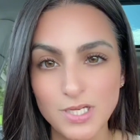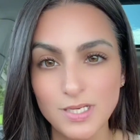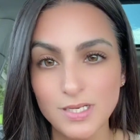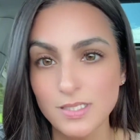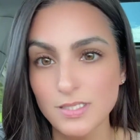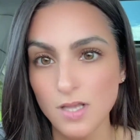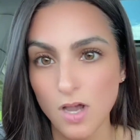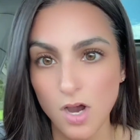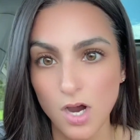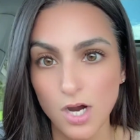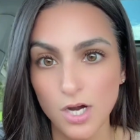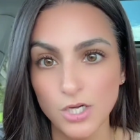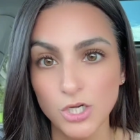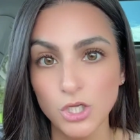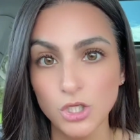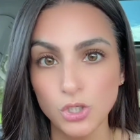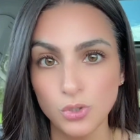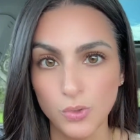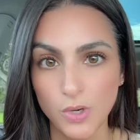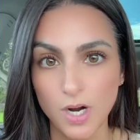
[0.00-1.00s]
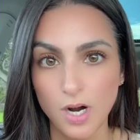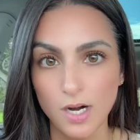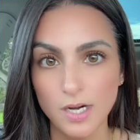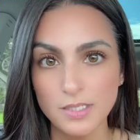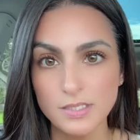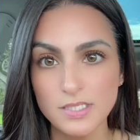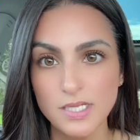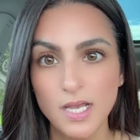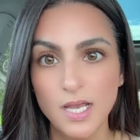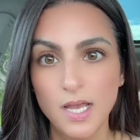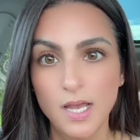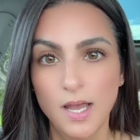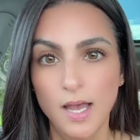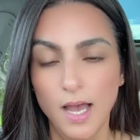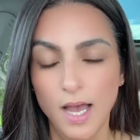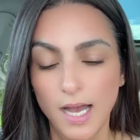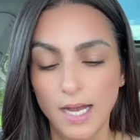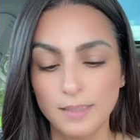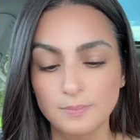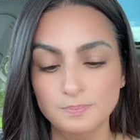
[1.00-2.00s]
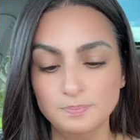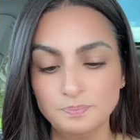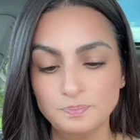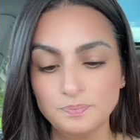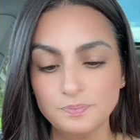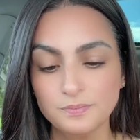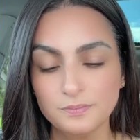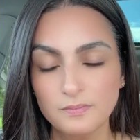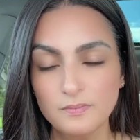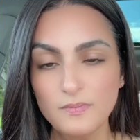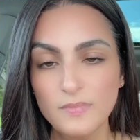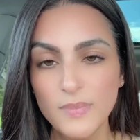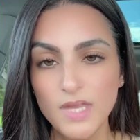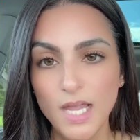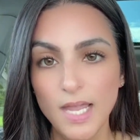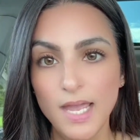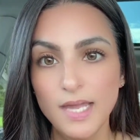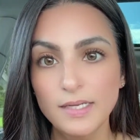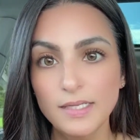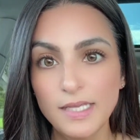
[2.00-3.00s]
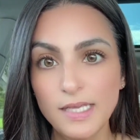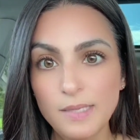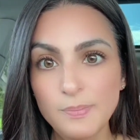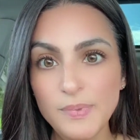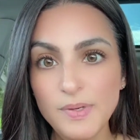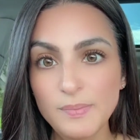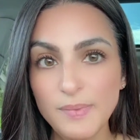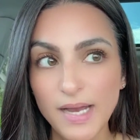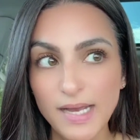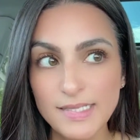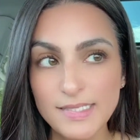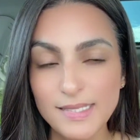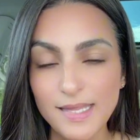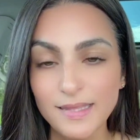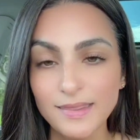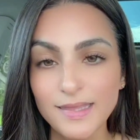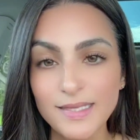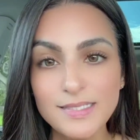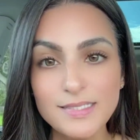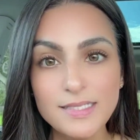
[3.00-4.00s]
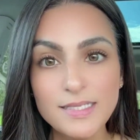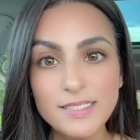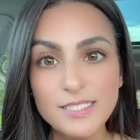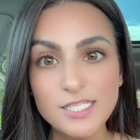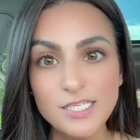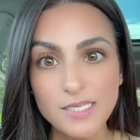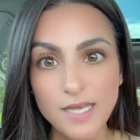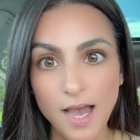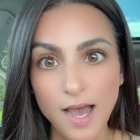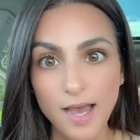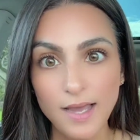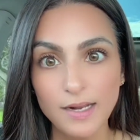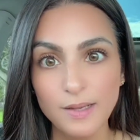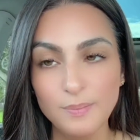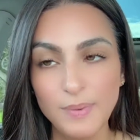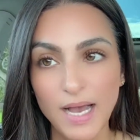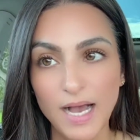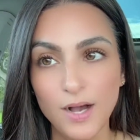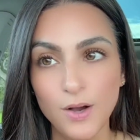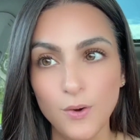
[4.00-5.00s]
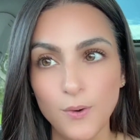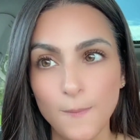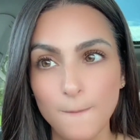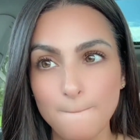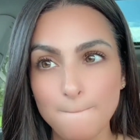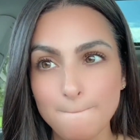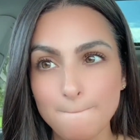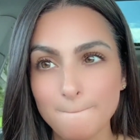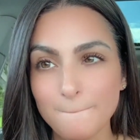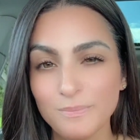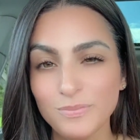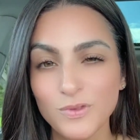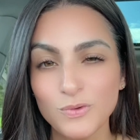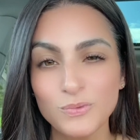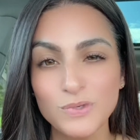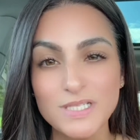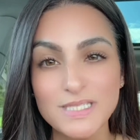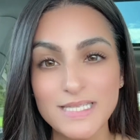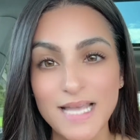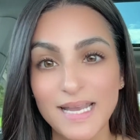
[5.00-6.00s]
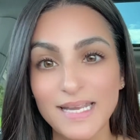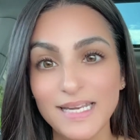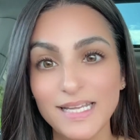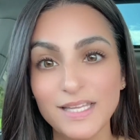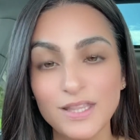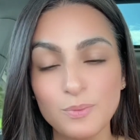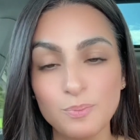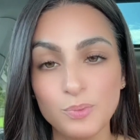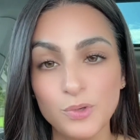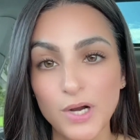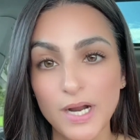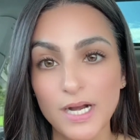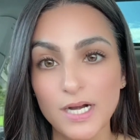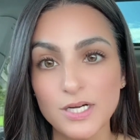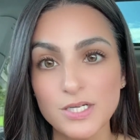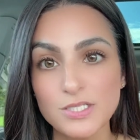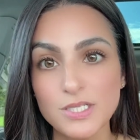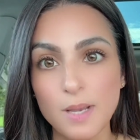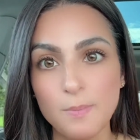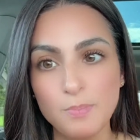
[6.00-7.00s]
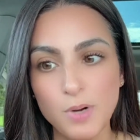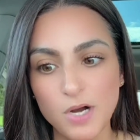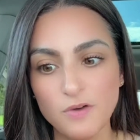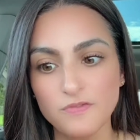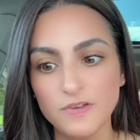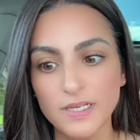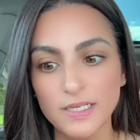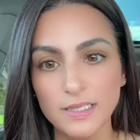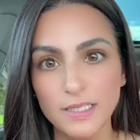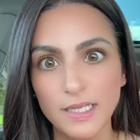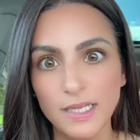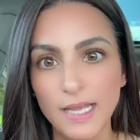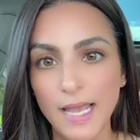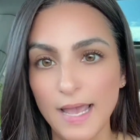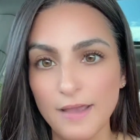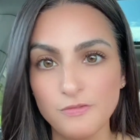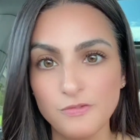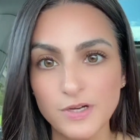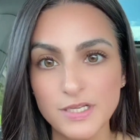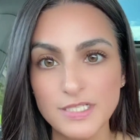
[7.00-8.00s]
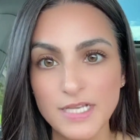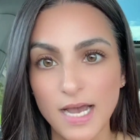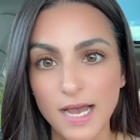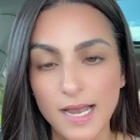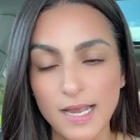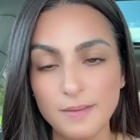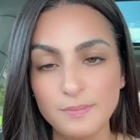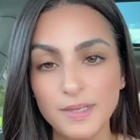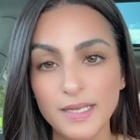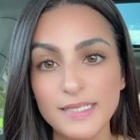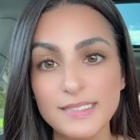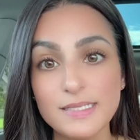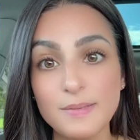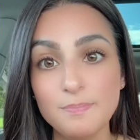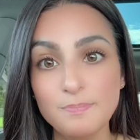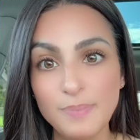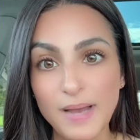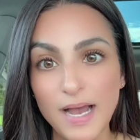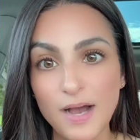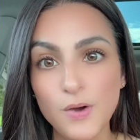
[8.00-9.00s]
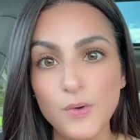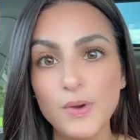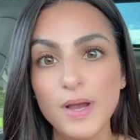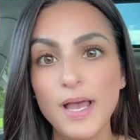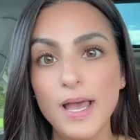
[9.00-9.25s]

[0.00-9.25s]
is on your heart. And keep in mind that this is not about reciting the prayers perfectly every time. It's about